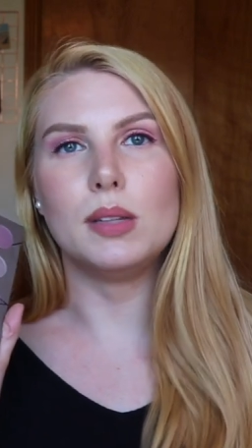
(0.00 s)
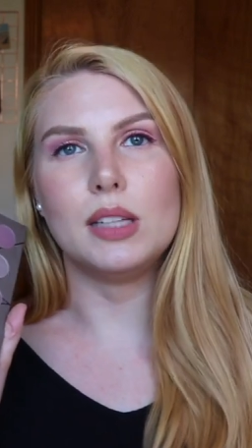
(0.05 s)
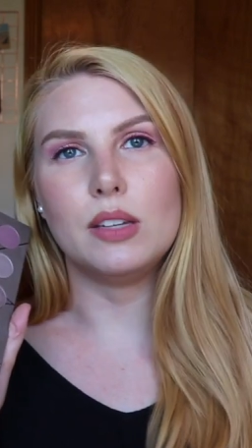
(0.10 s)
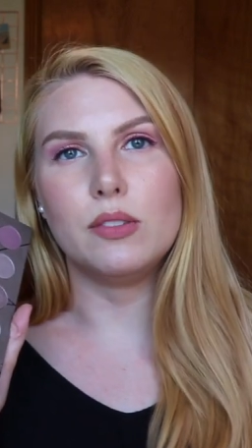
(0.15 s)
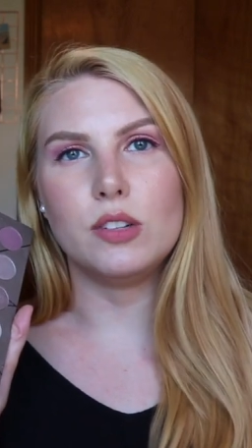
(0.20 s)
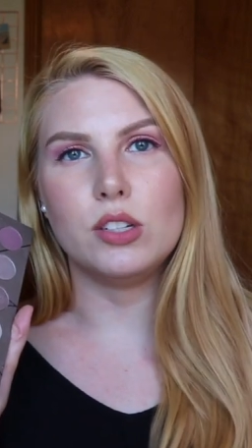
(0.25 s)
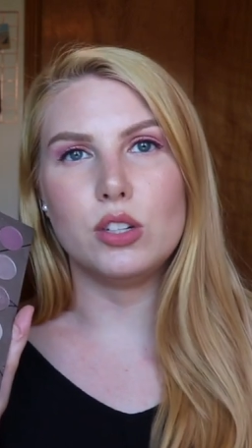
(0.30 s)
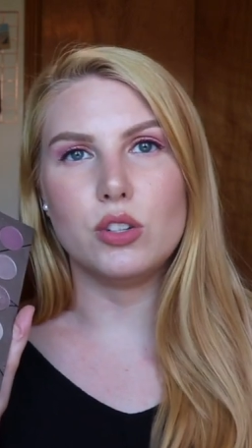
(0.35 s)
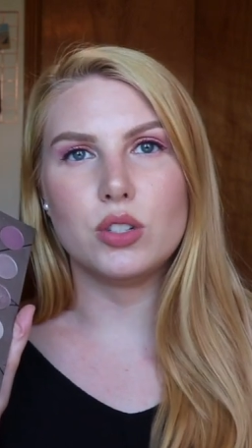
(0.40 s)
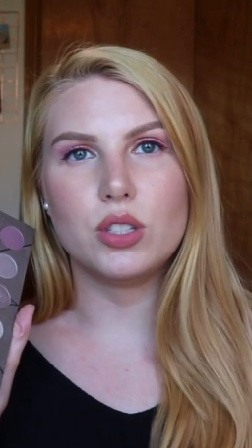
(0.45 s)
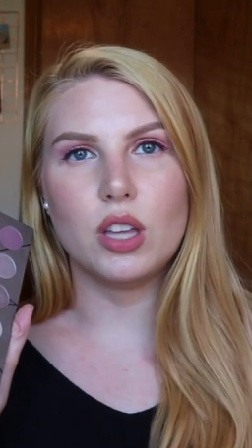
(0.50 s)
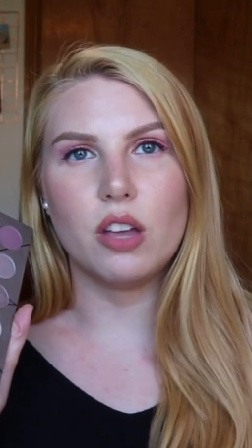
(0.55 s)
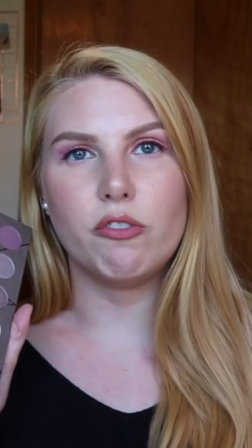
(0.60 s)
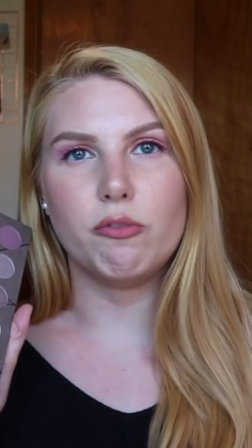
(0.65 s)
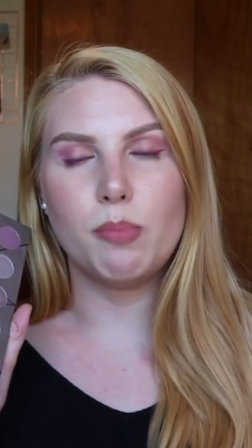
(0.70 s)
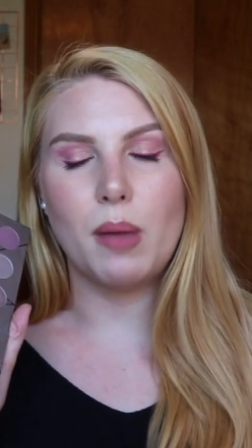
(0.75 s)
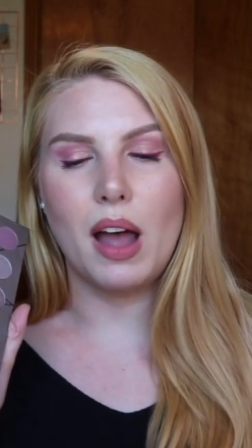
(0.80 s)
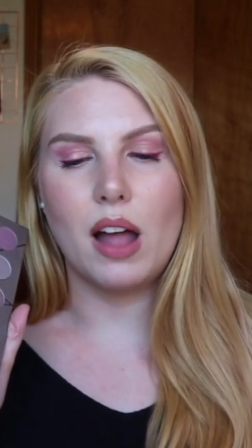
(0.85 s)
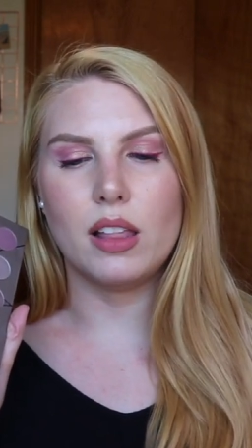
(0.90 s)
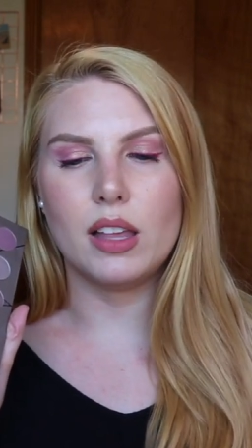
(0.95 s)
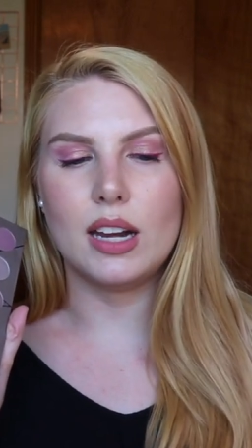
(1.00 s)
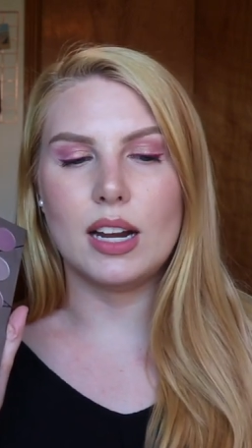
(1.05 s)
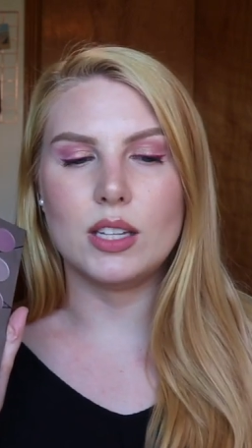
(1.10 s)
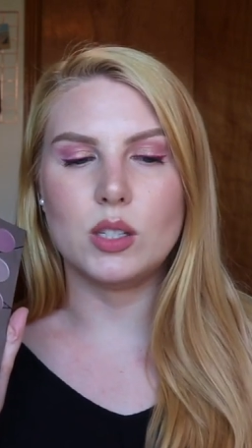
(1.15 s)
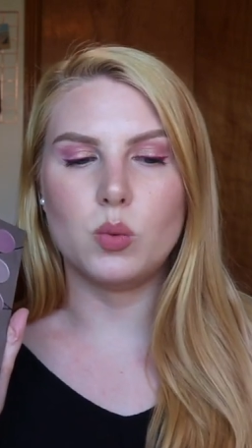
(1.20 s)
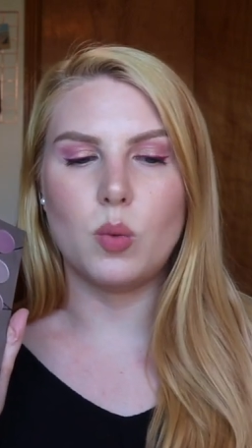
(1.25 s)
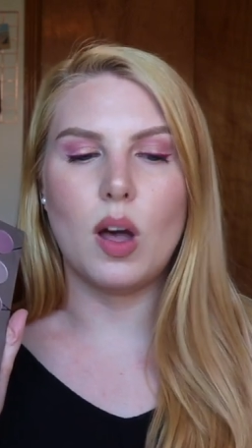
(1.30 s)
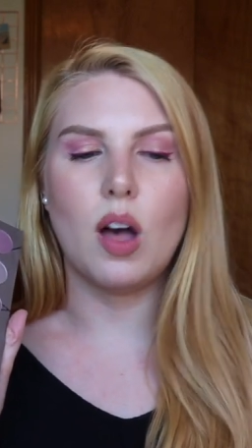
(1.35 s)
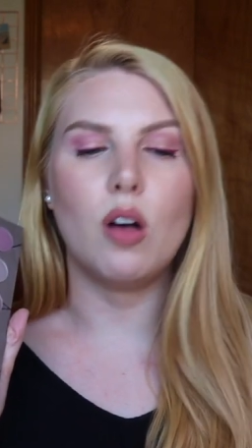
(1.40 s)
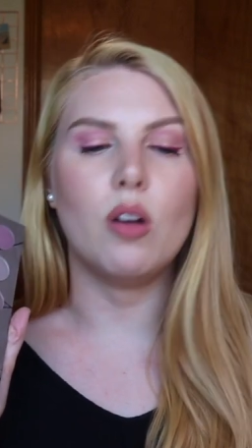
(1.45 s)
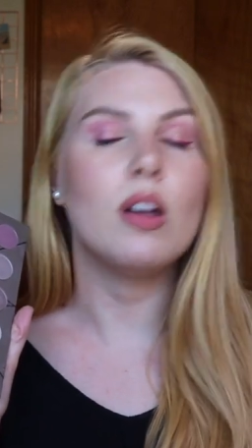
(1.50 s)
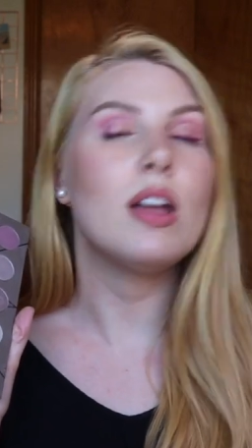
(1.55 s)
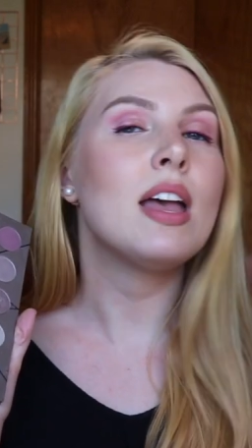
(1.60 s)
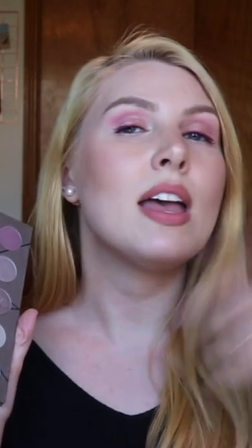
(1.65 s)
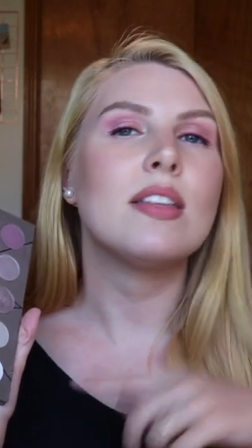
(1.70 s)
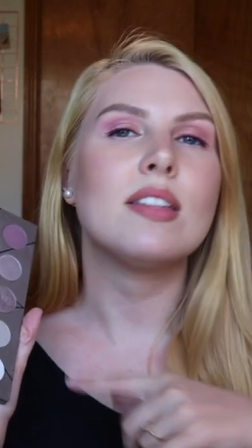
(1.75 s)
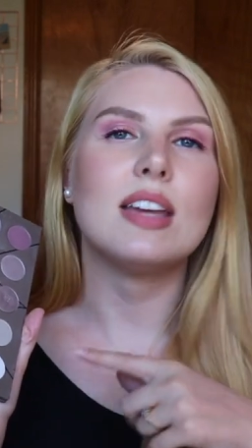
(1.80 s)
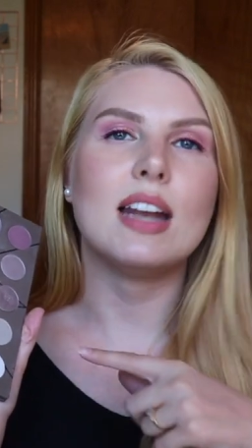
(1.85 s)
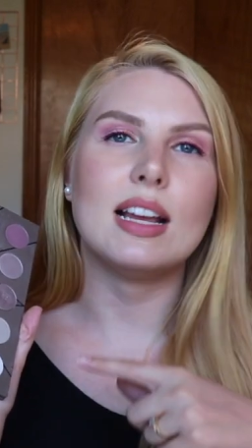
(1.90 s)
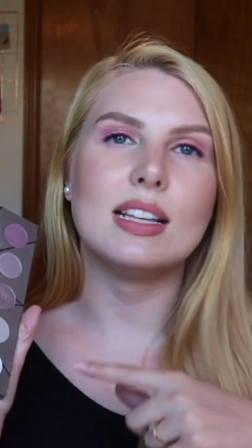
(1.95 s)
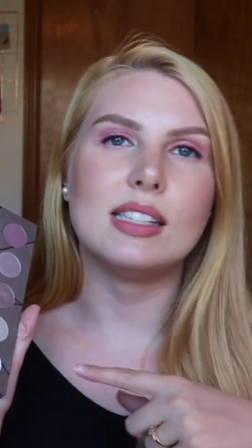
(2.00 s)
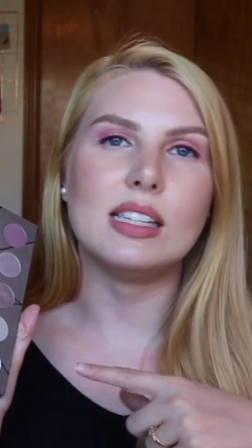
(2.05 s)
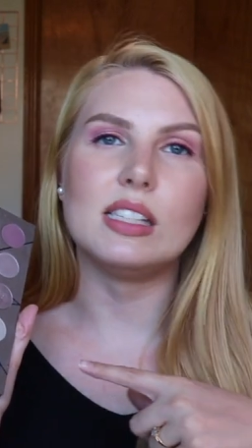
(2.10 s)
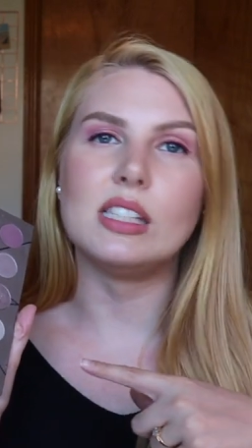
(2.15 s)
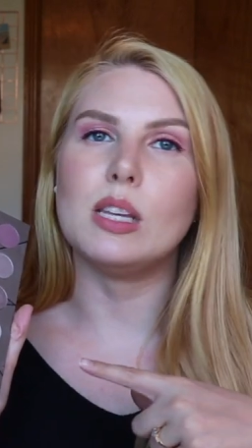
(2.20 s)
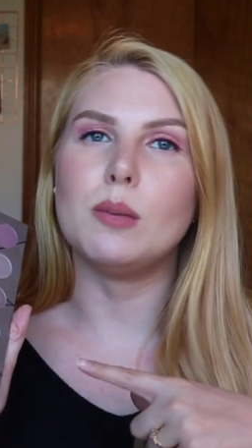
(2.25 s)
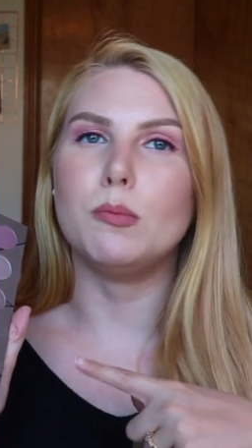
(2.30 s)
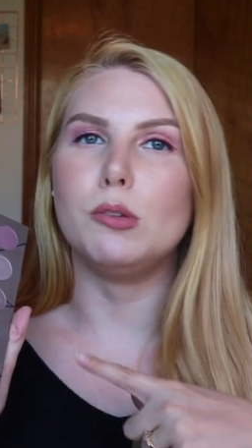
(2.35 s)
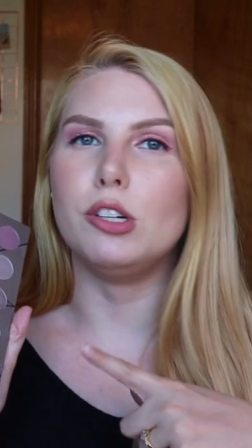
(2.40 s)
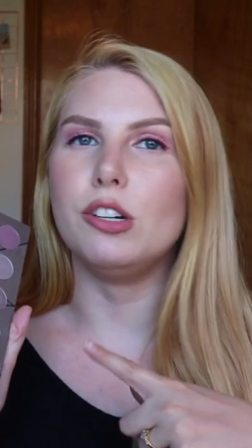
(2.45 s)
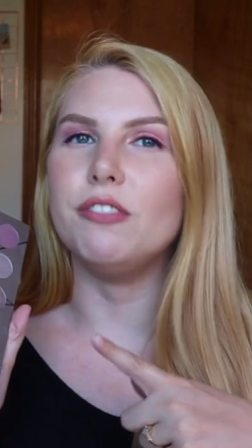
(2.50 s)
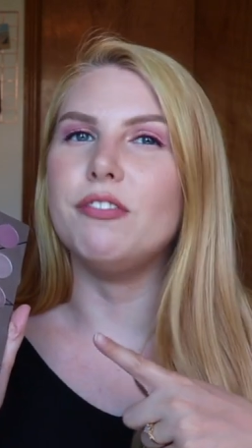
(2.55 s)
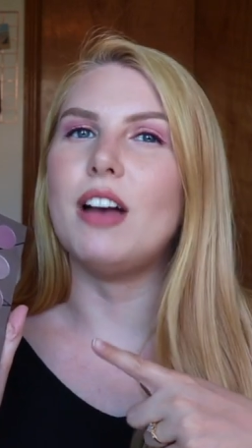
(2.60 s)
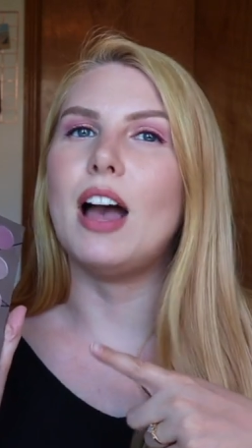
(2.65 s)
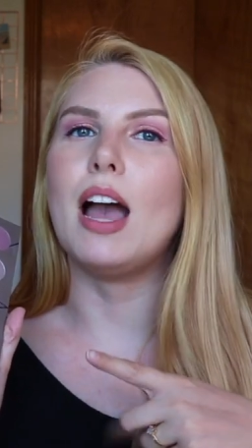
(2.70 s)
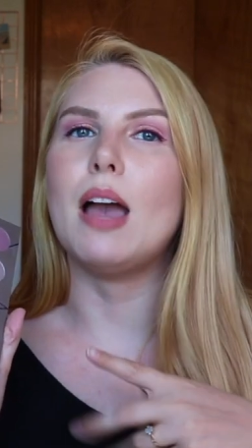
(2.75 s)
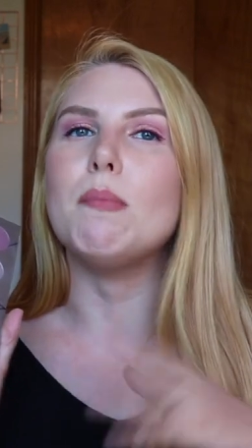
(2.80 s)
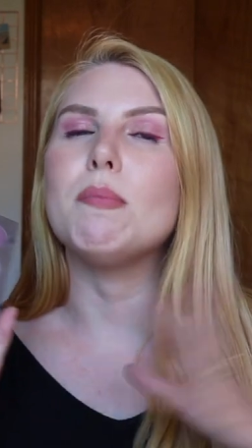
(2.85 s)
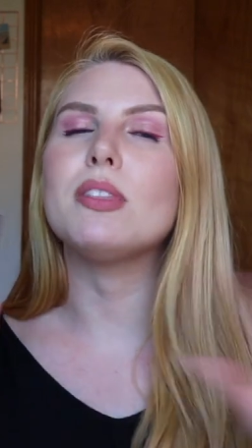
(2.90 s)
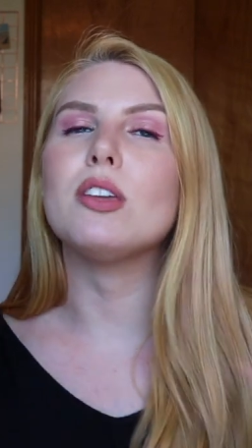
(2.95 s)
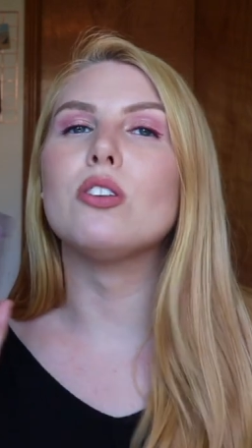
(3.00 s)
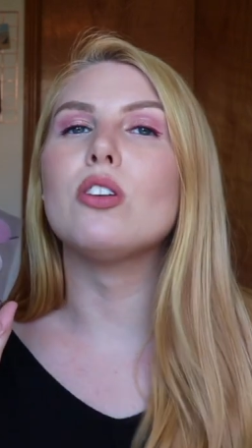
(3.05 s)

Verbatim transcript: Believe in Yourself palette as well that has a similar vibe.